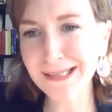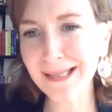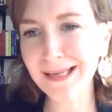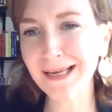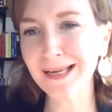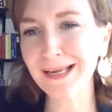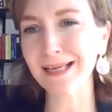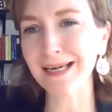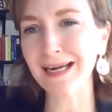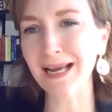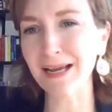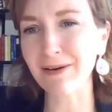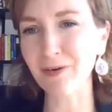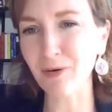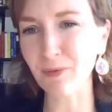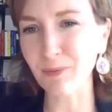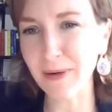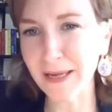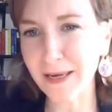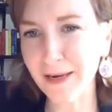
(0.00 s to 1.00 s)
like I can have
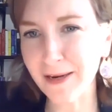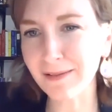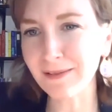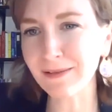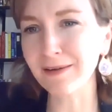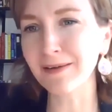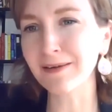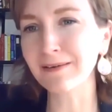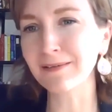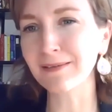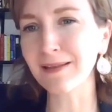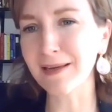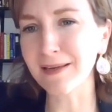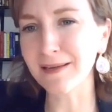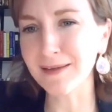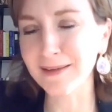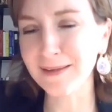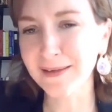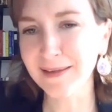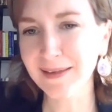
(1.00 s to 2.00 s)
a regular, like,